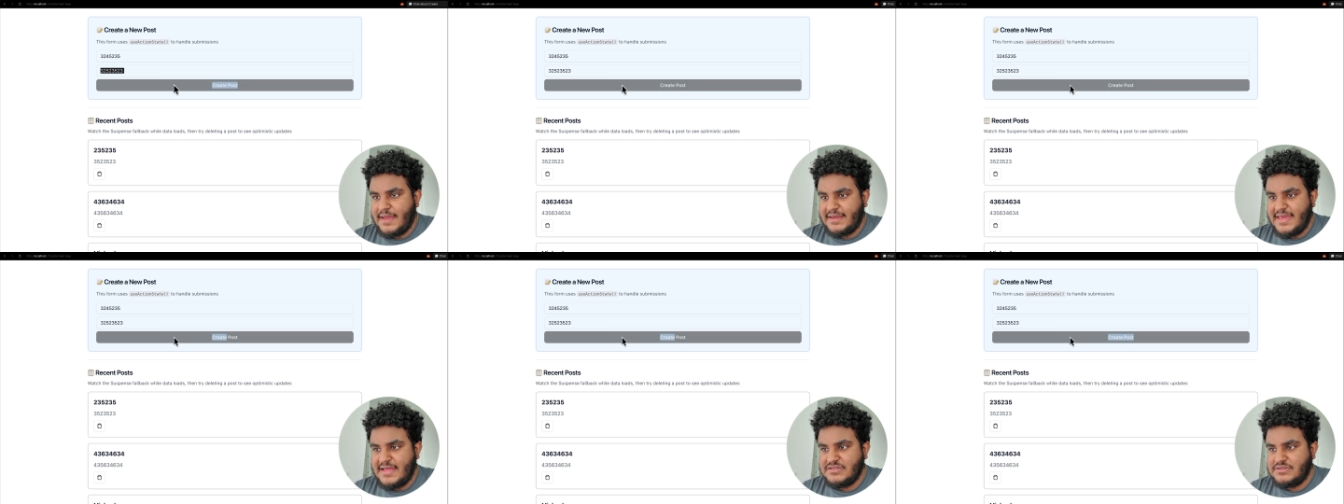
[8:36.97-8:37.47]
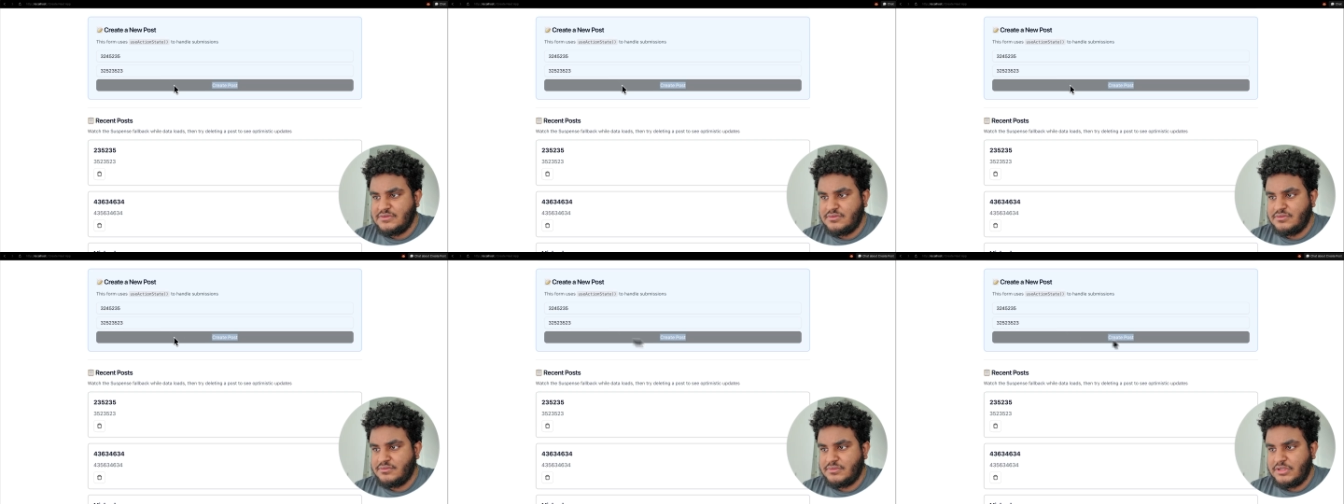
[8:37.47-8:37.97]
I can't
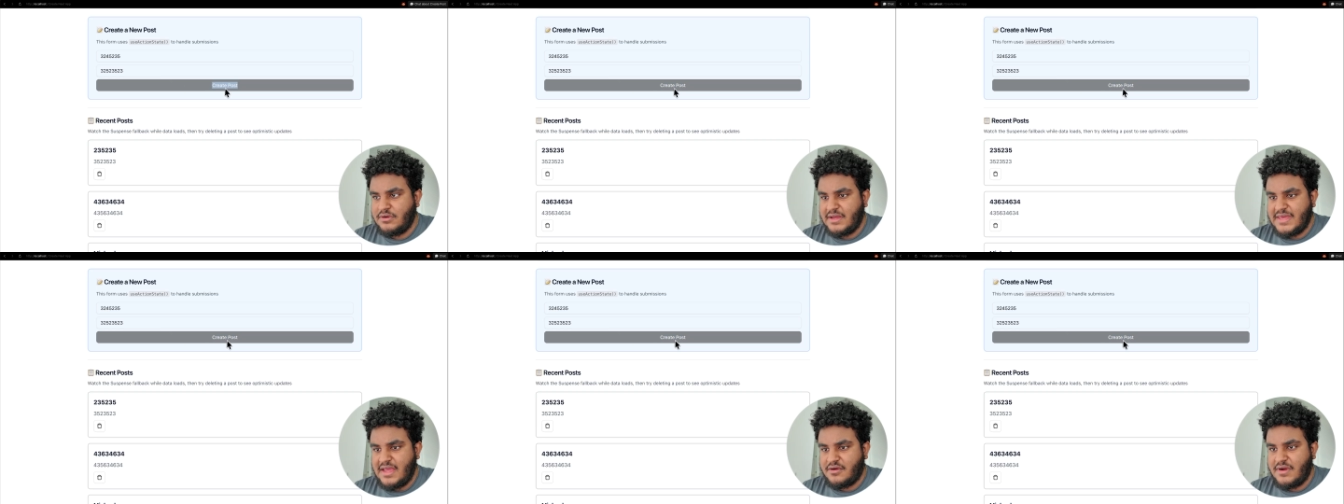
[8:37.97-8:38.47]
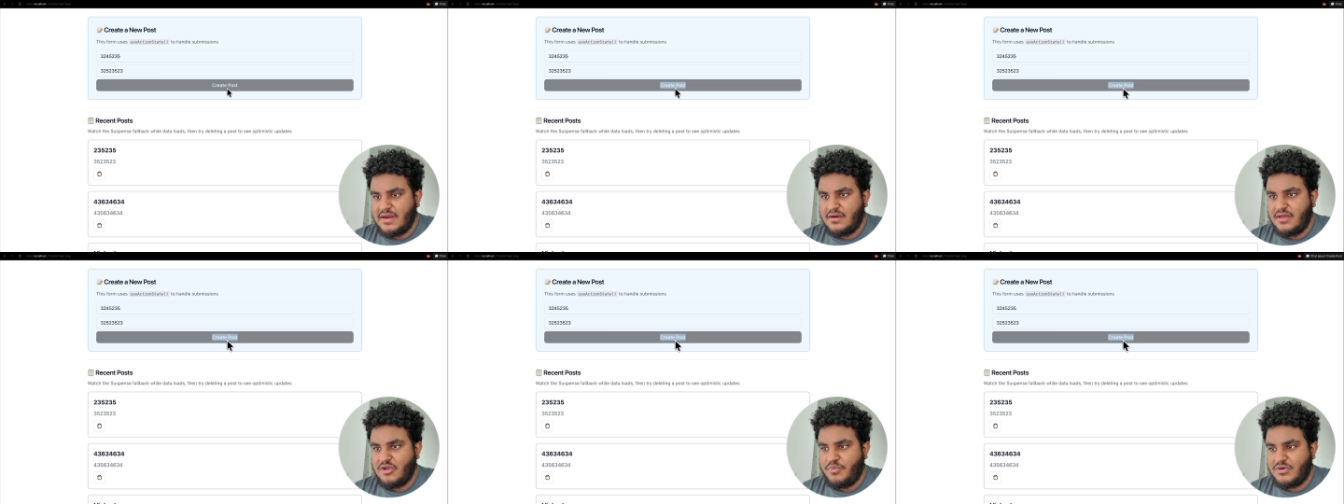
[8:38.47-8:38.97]
do, I can't create
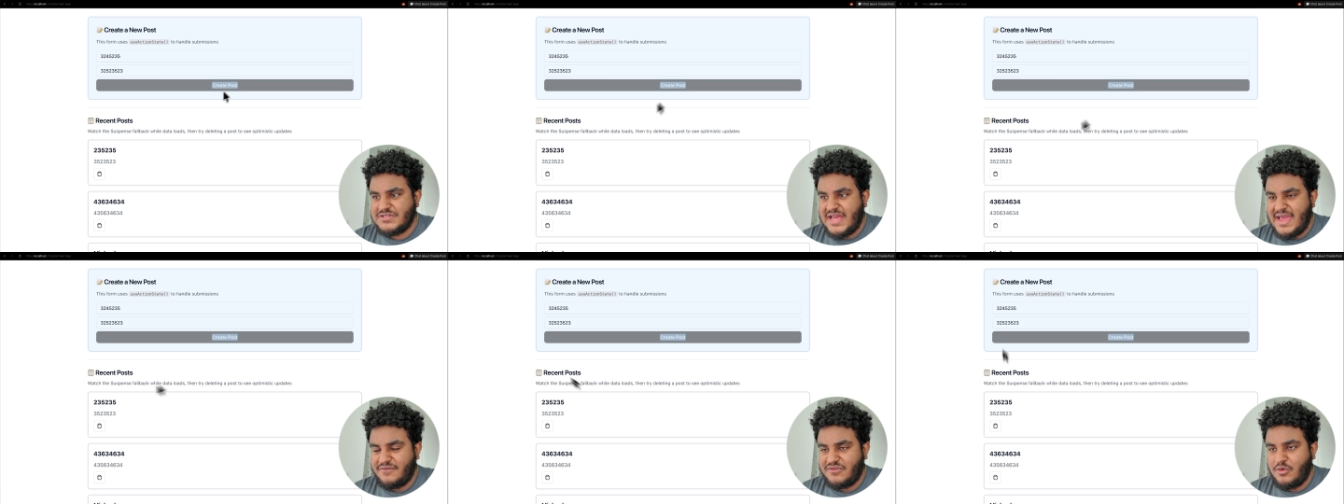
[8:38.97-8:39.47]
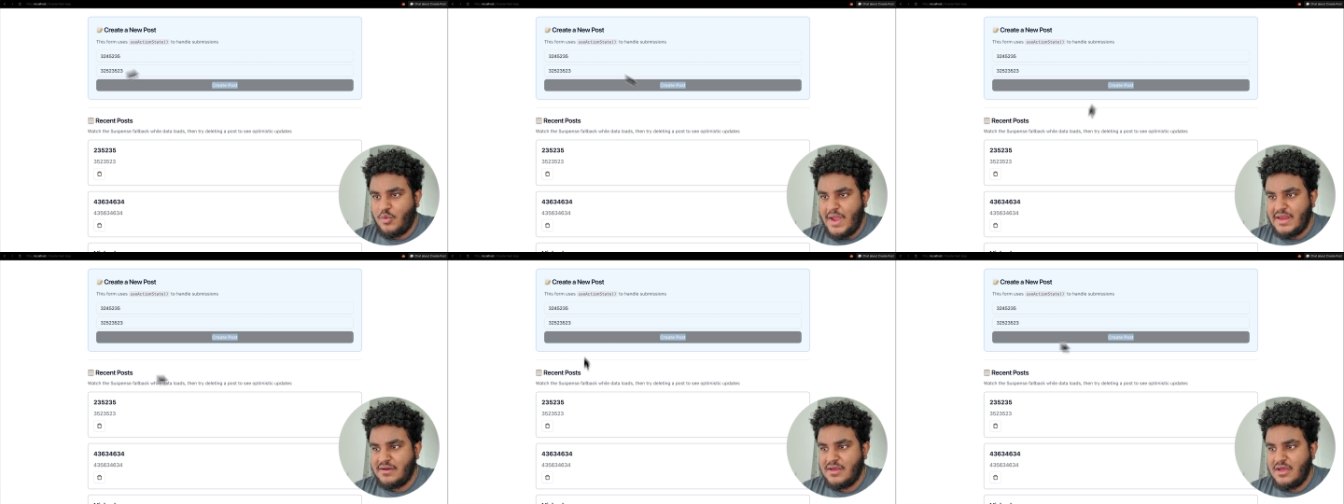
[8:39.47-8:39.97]
another post. I have to
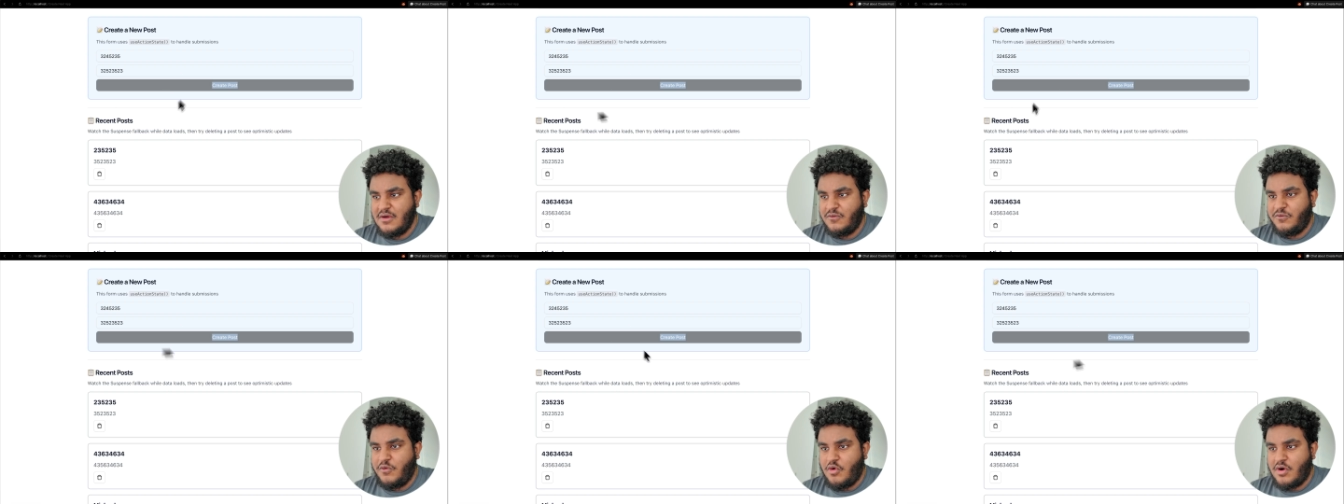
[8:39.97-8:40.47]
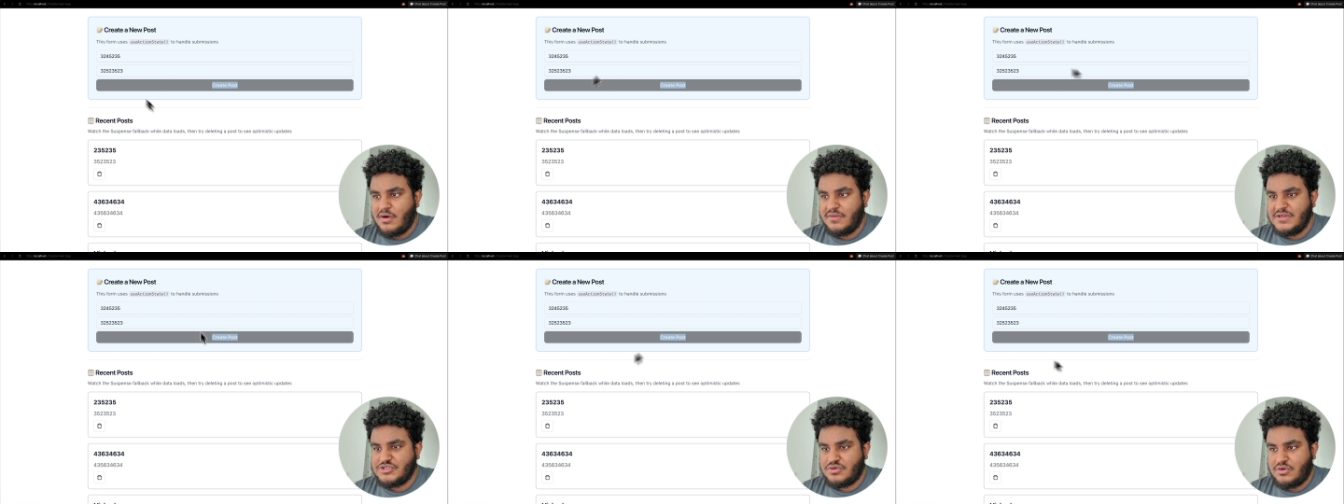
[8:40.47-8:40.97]
wait for
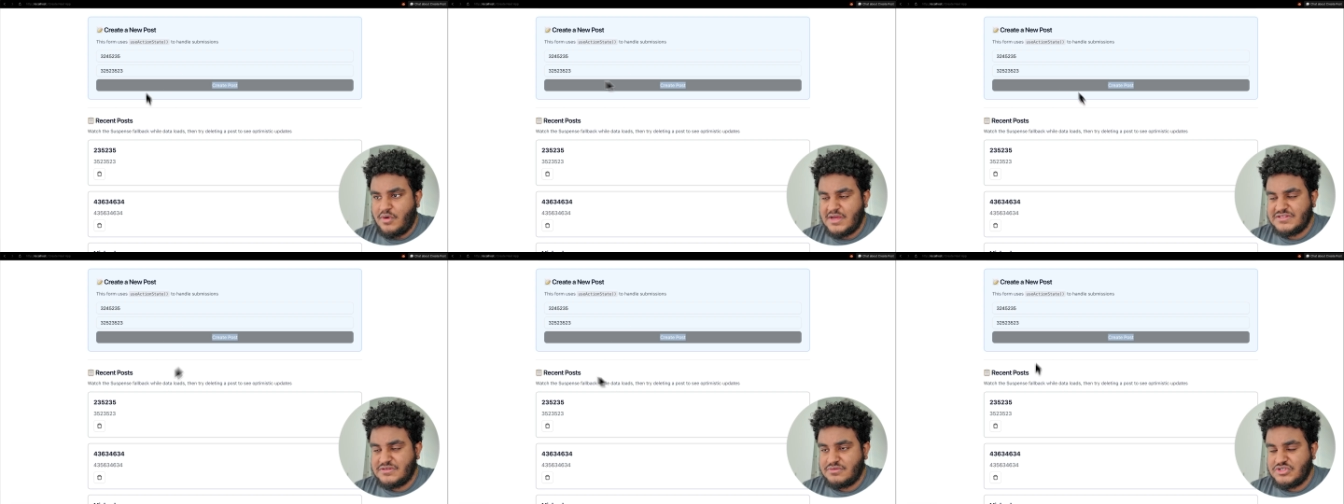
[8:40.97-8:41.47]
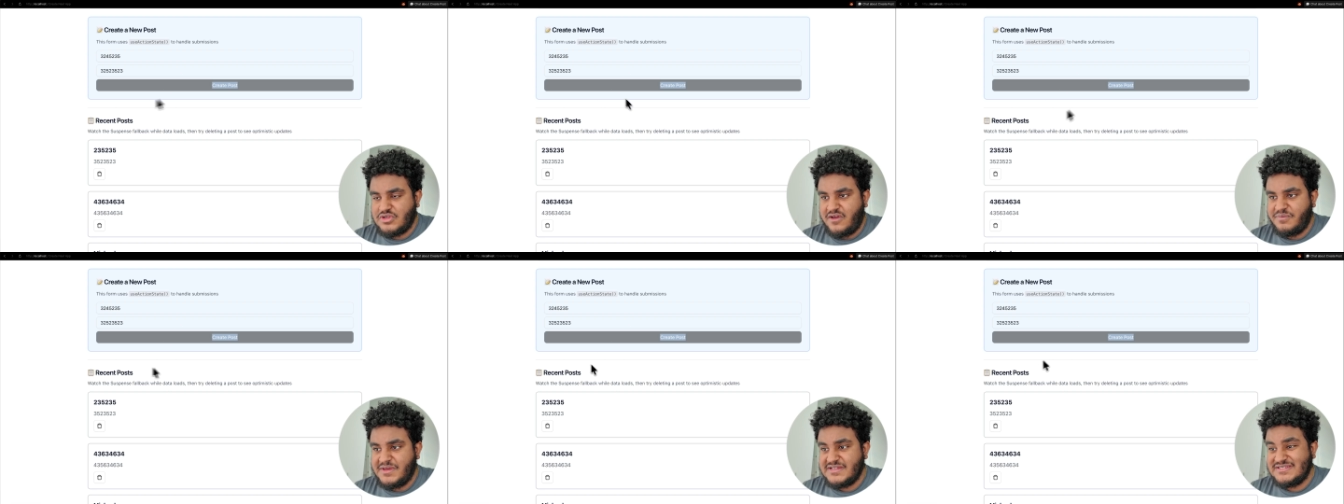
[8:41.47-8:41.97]
this request to
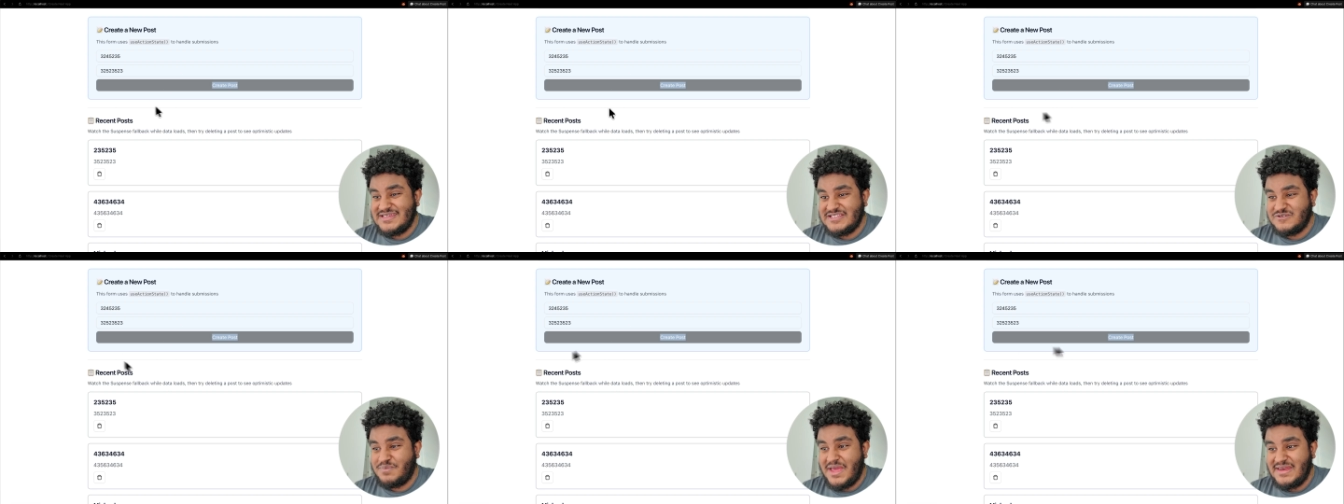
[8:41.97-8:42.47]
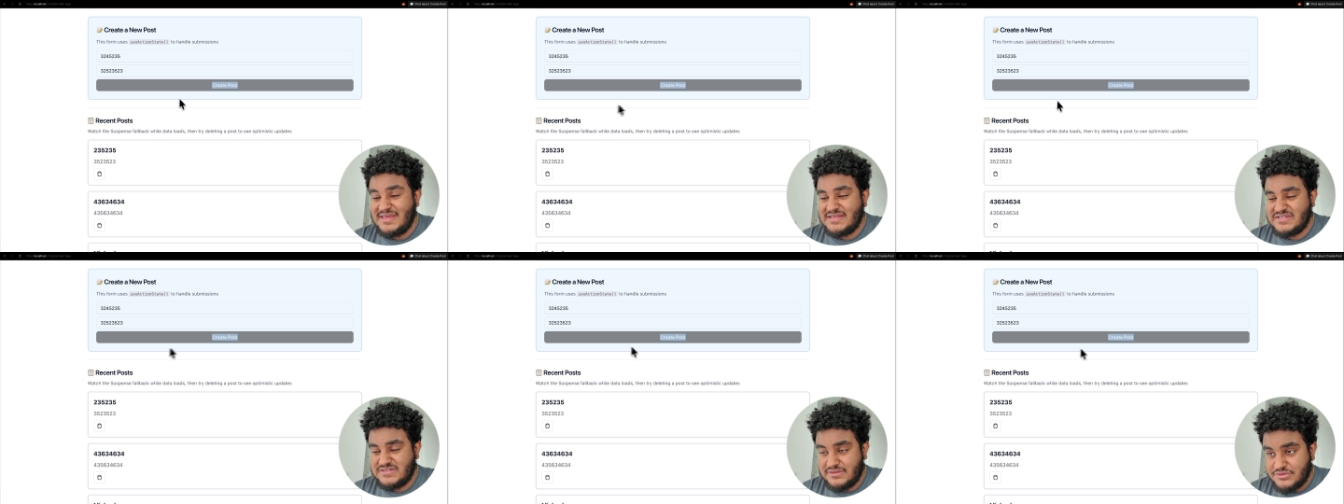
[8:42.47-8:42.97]
resolve because is pending
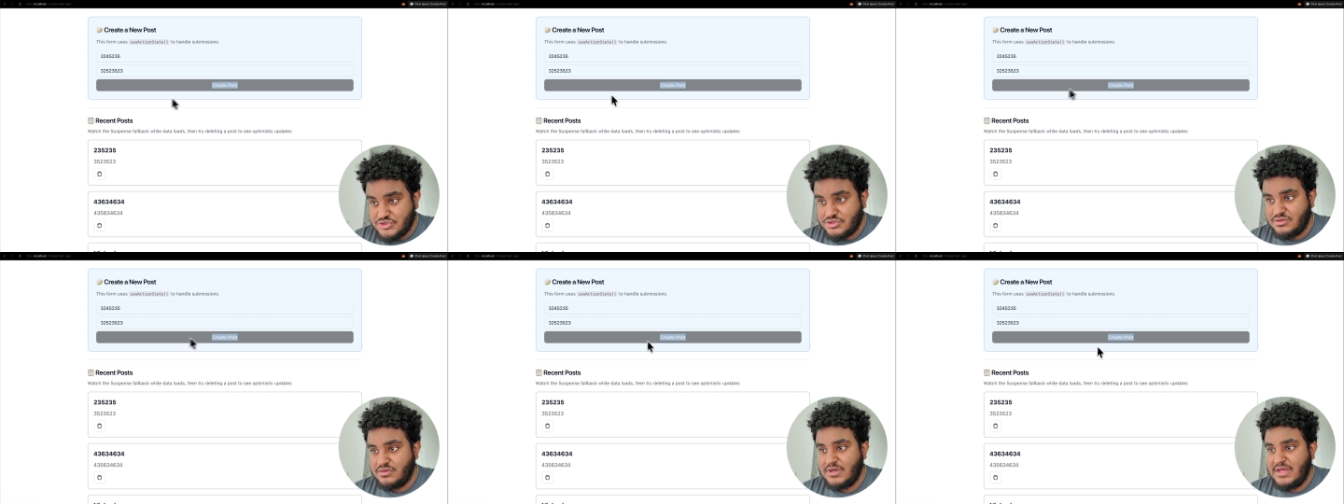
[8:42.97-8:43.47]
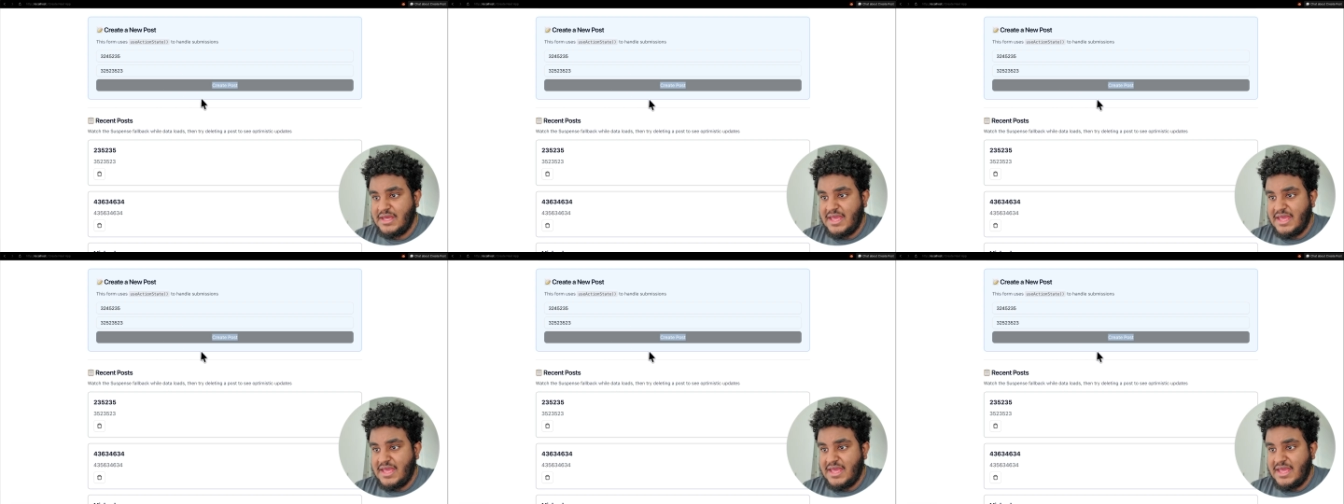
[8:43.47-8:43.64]
is still true,